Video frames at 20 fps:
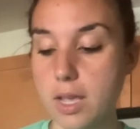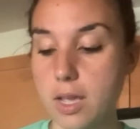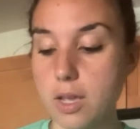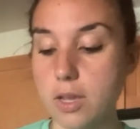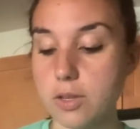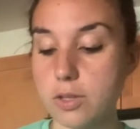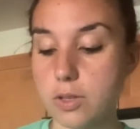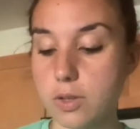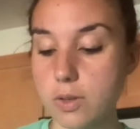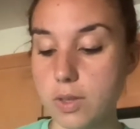
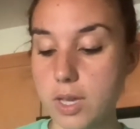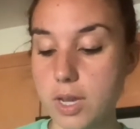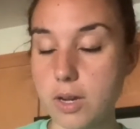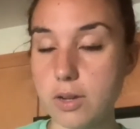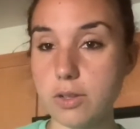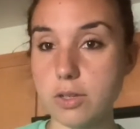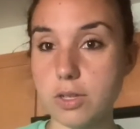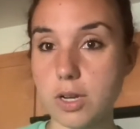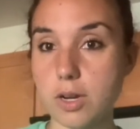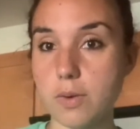So
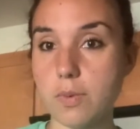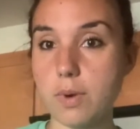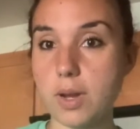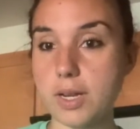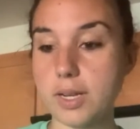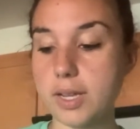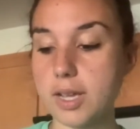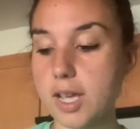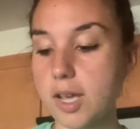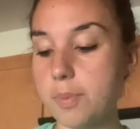there's our
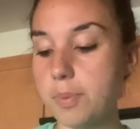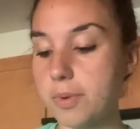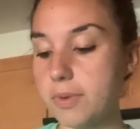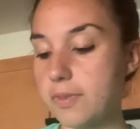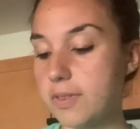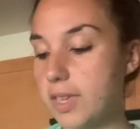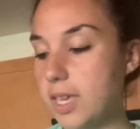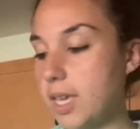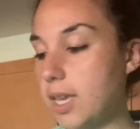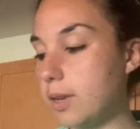1 cup
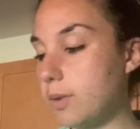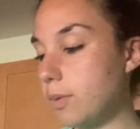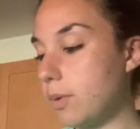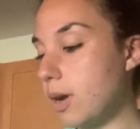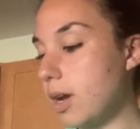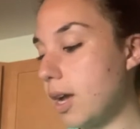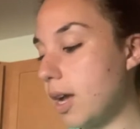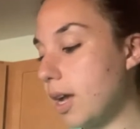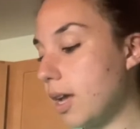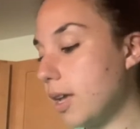of
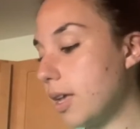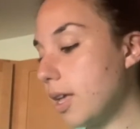quinoa.